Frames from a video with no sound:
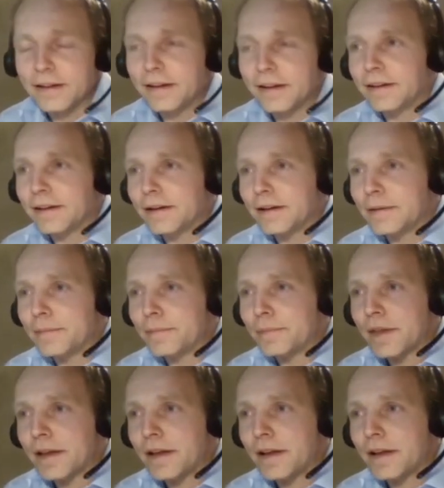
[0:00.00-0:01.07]

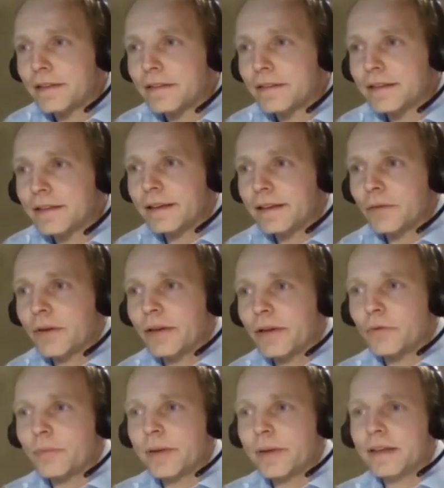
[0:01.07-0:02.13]
It
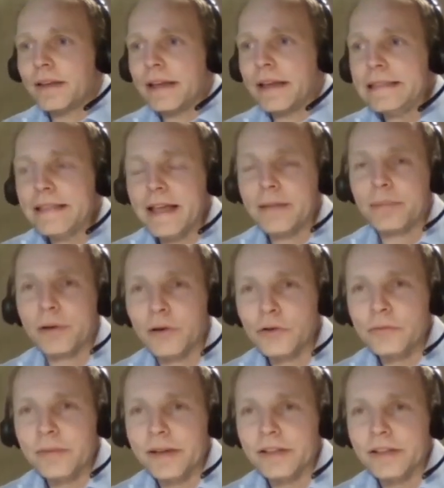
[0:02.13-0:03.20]
will be in their
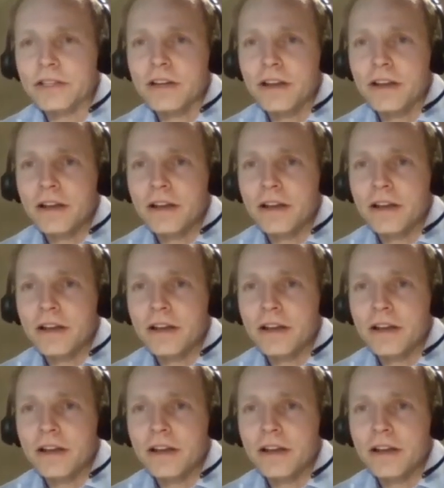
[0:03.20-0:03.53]
plumage,